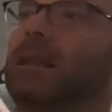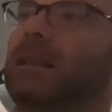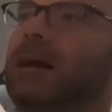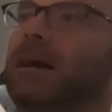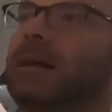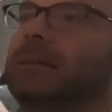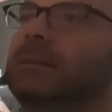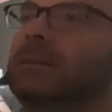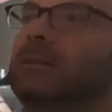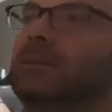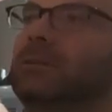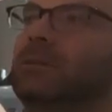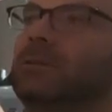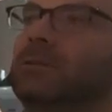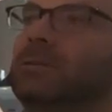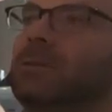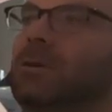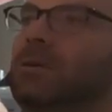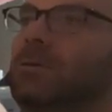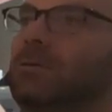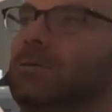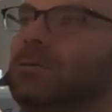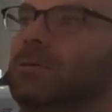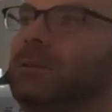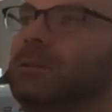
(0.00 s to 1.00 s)
I like to do is
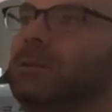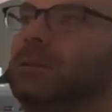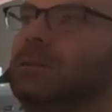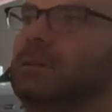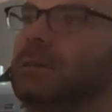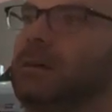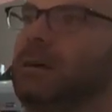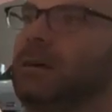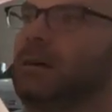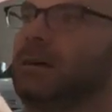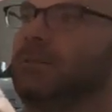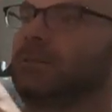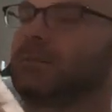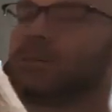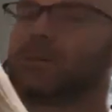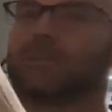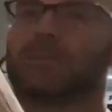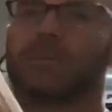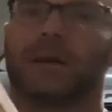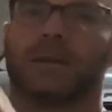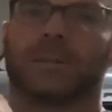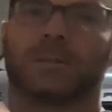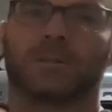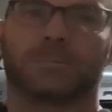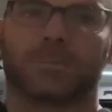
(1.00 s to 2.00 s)
hold this up so I'm
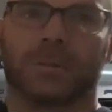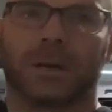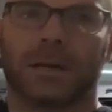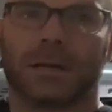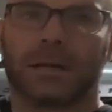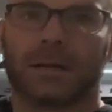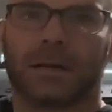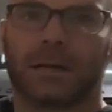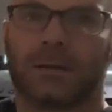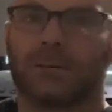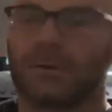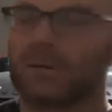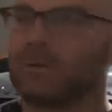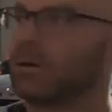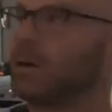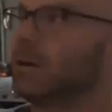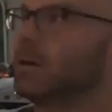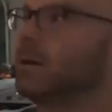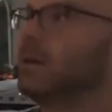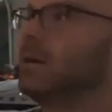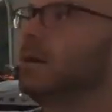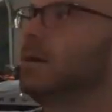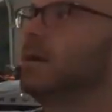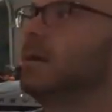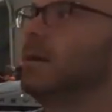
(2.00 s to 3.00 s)
not spraying it
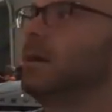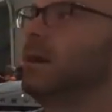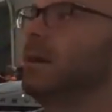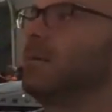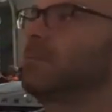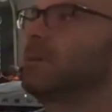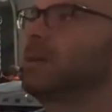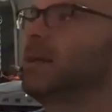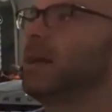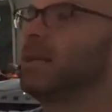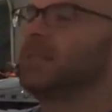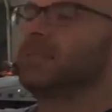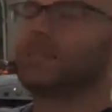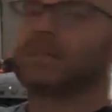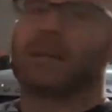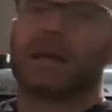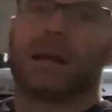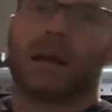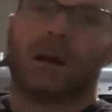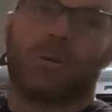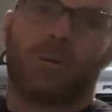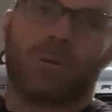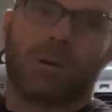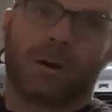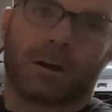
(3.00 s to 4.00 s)
everywhere. I'm catching
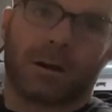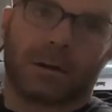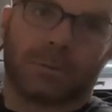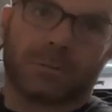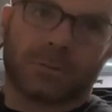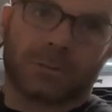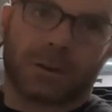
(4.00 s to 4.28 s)
out where I'm